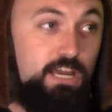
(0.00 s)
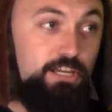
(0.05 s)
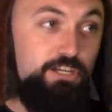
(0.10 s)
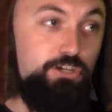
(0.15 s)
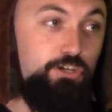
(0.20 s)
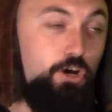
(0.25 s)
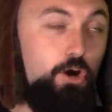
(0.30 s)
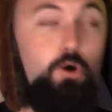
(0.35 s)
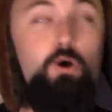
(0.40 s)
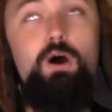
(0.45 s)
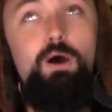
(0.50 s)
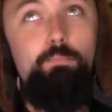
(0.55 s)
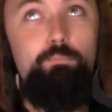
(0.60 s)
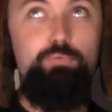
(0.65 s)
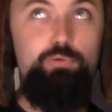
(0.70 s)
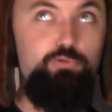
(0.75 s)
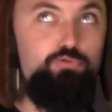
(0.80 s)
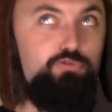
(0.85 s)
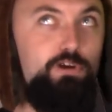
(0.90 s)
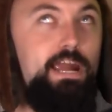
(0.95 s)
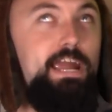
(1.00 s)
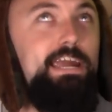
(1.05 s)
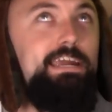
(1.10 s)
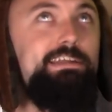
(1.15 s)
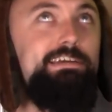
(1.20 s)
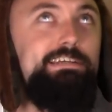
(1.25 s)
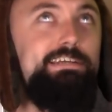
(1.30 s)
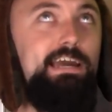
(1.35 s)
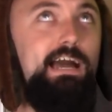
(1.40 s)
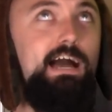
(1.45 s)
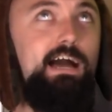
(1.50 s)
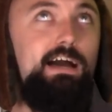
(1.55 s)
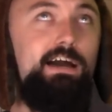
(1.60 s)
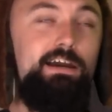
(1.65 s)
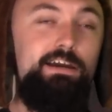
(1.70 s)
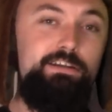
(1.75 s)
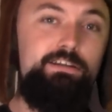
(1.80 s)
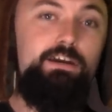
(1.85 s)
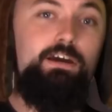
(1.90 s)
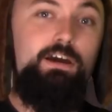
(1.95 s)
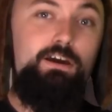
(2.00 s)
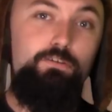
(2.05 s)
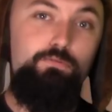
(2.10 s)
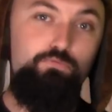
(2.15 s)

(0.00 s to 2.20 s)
you know, pray to God,